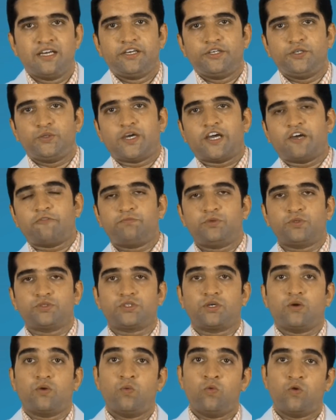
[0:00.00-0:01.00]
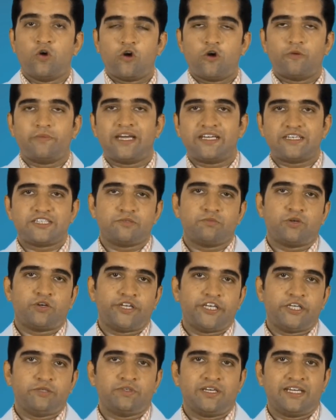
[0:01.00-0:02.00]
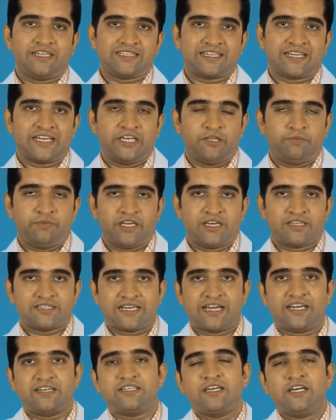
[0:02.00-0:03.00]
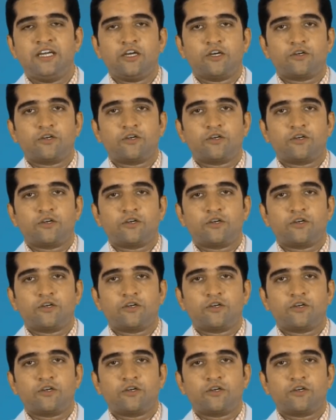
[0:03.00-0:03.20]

you have both warm antibody hemolytic anemias and